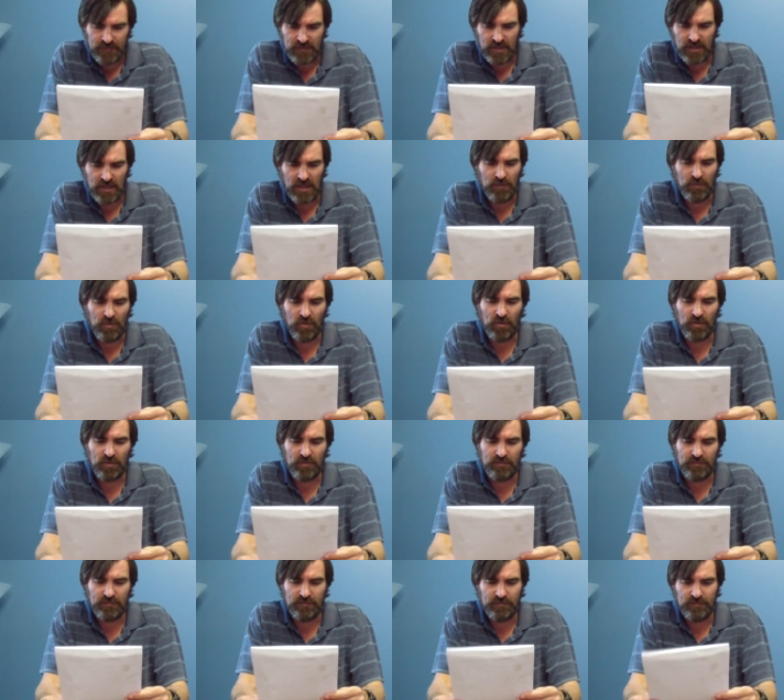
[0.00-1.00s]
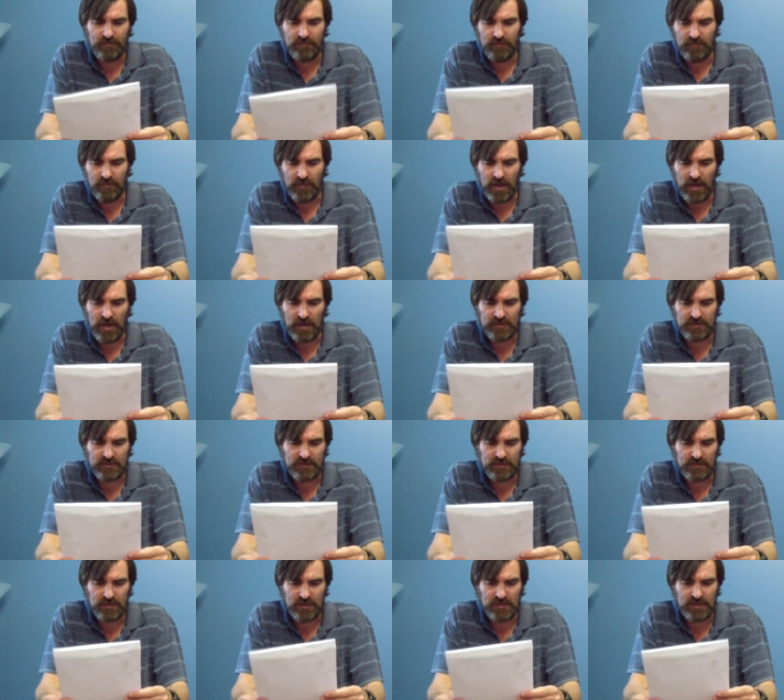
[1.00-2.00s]
keyboard,
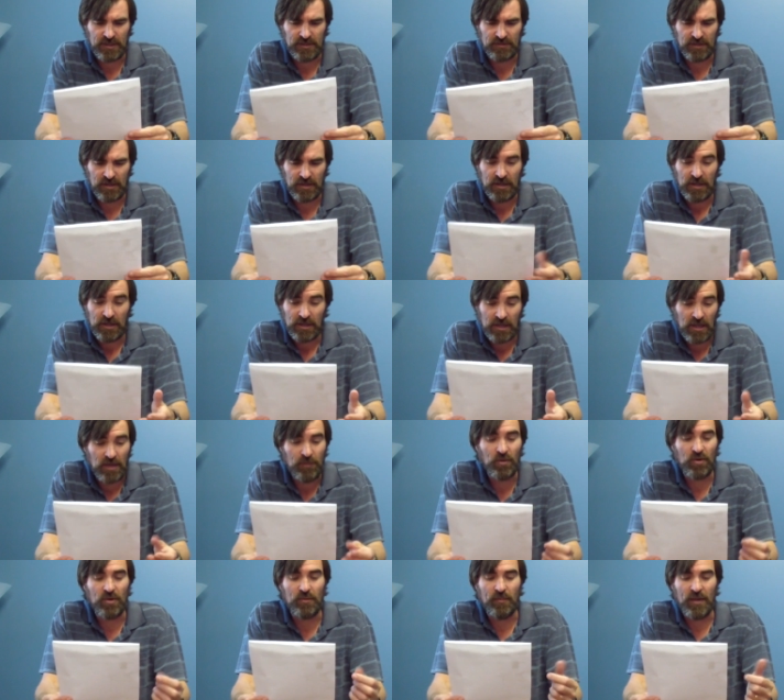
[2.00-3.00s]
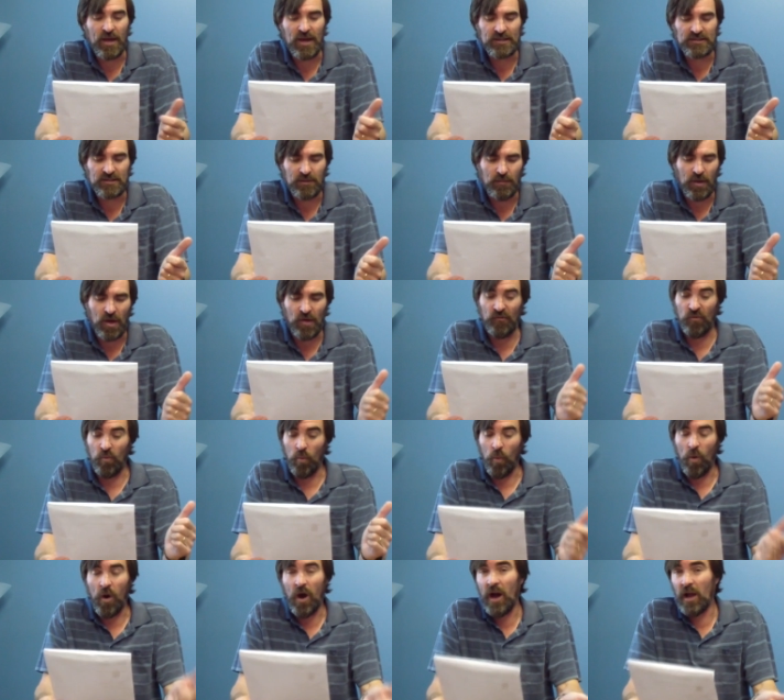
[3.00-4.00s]
mouse, etc. Keyboard and mouse are both
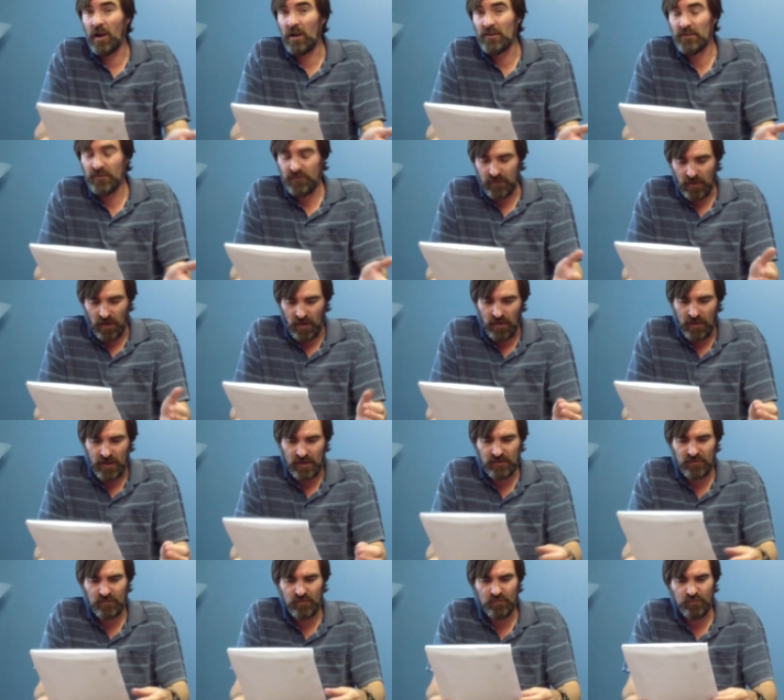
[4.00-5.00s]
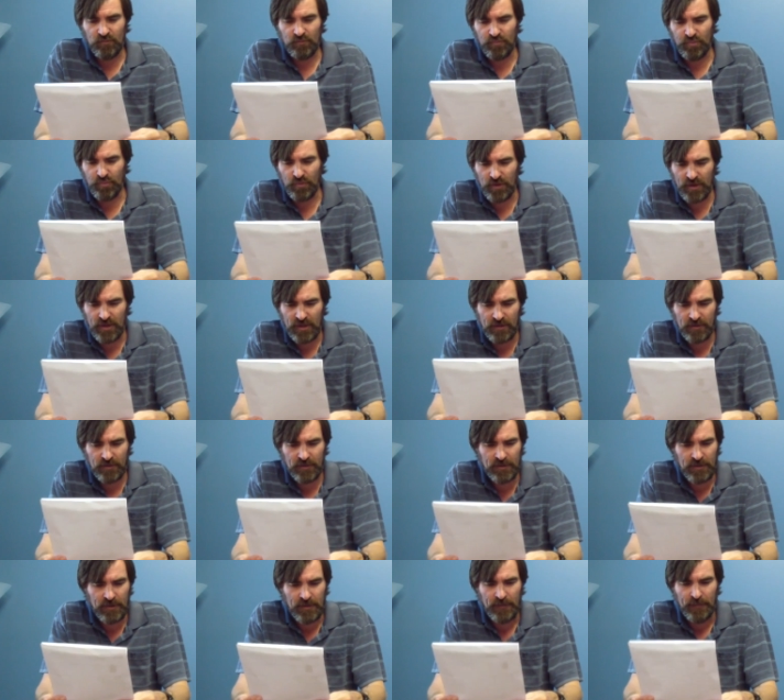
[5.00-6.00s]
wireless, so that's pretty
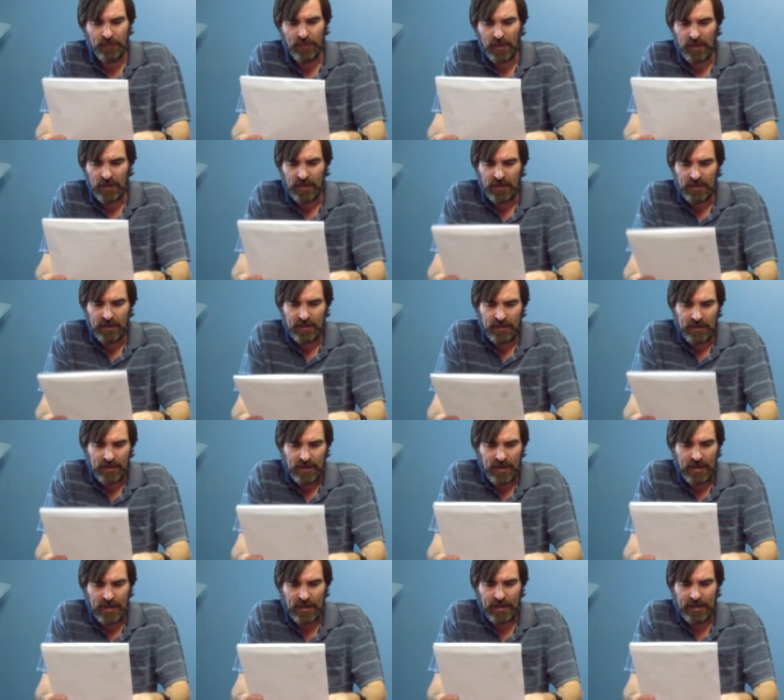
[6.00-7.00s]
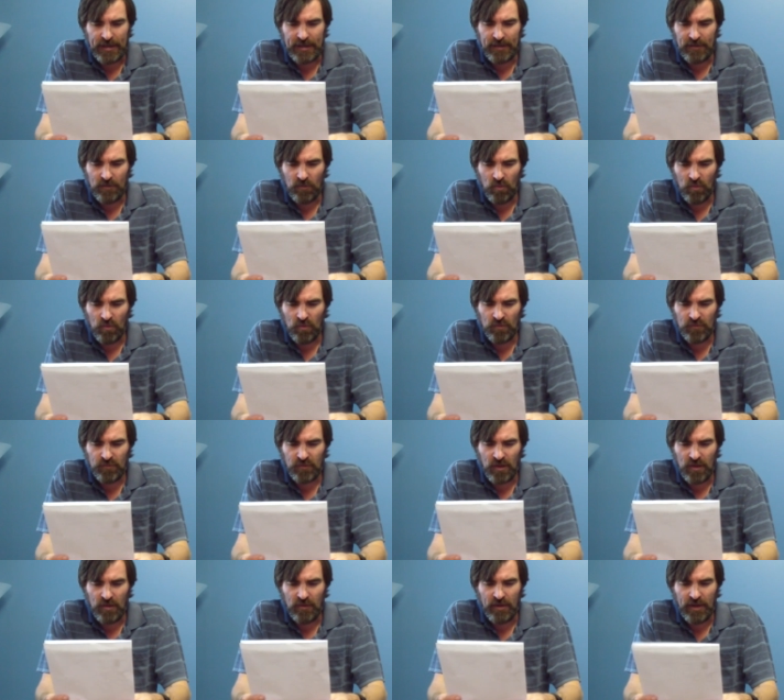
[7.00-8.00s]
good. It
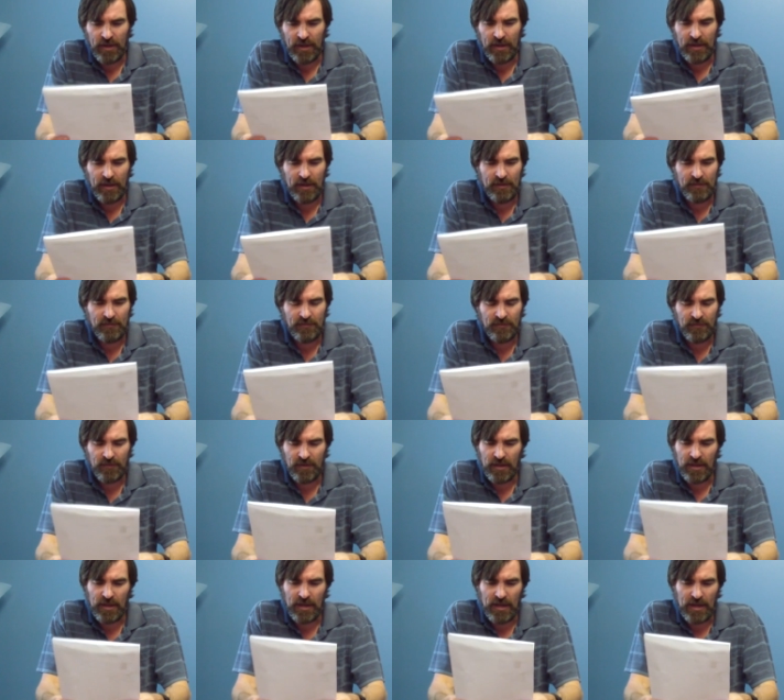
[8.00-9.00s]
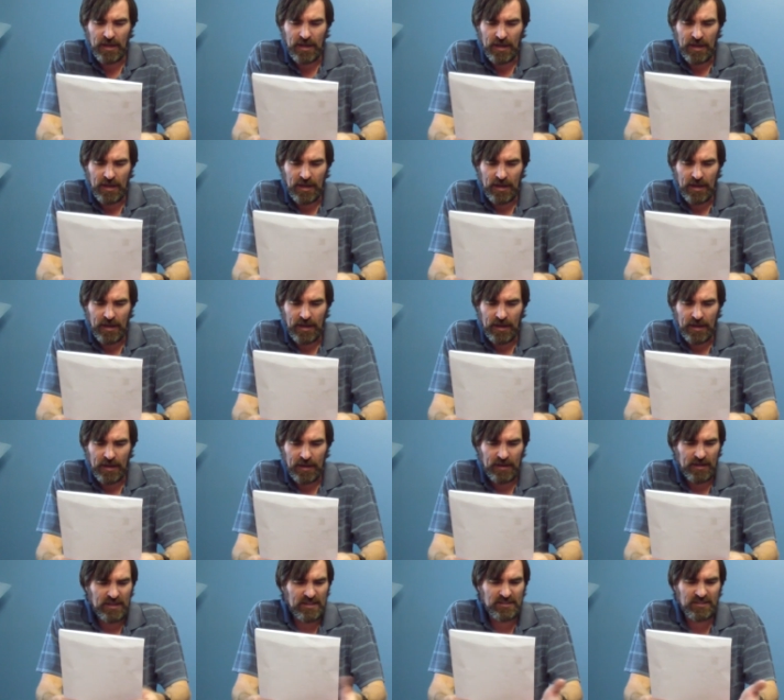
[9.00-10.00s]
also has,
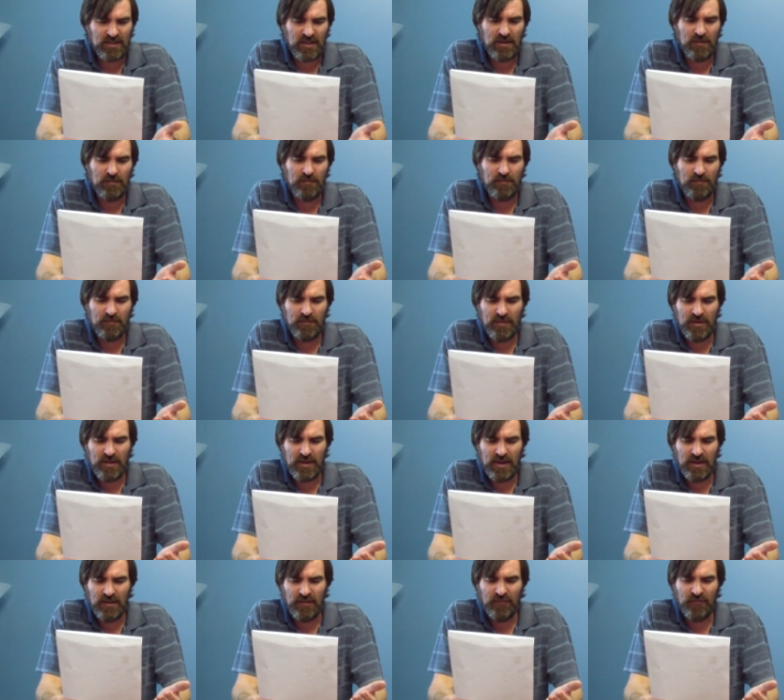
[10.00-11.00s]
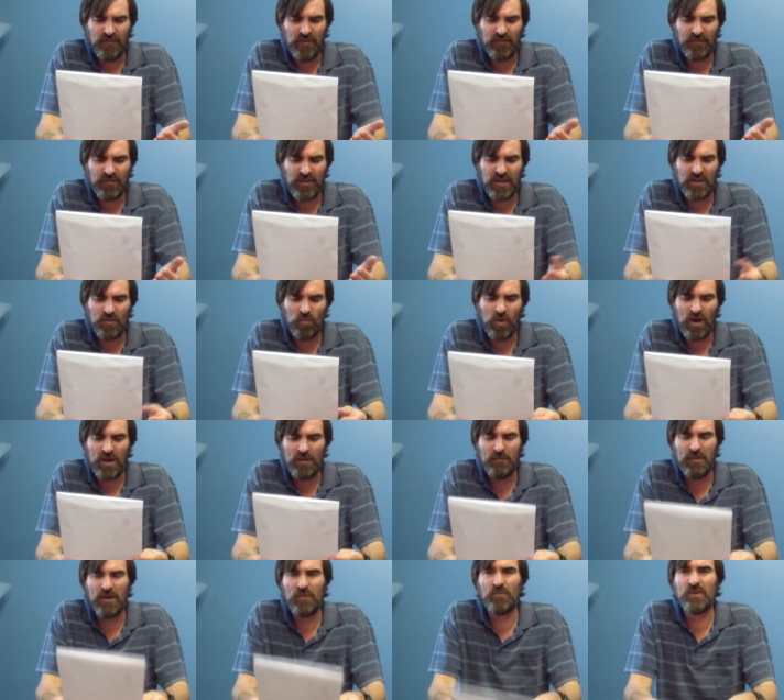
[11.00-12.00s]
it's got a
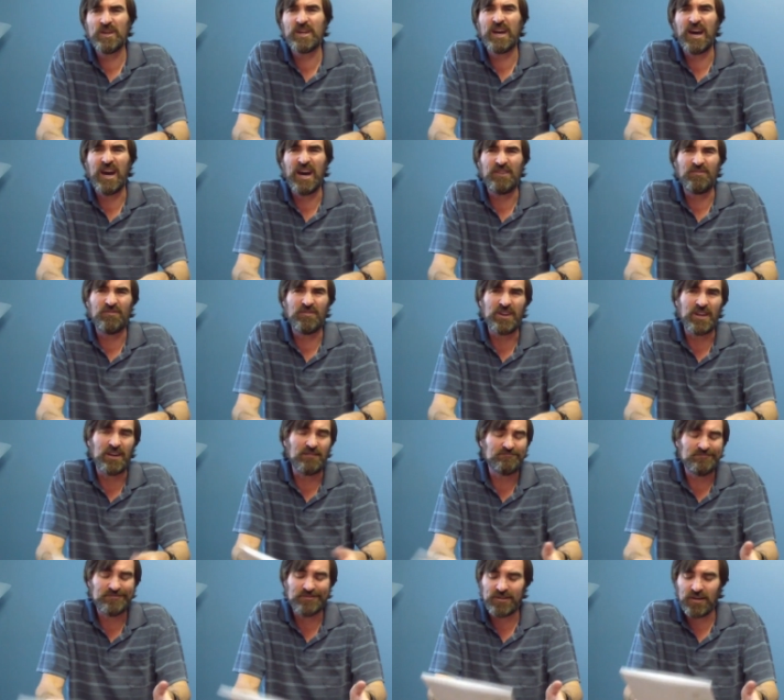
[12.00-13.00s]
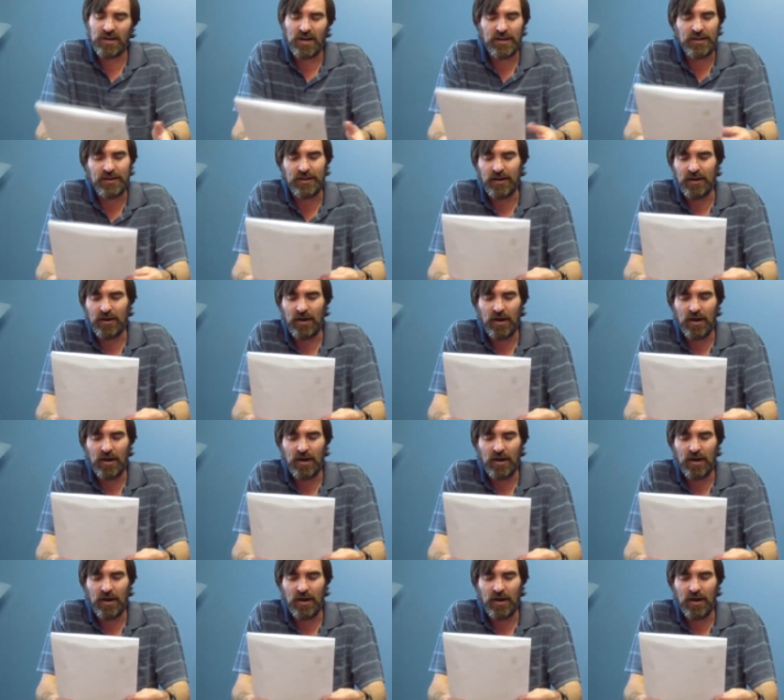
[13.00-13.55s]
15-in-1 memory card reader. I don't know,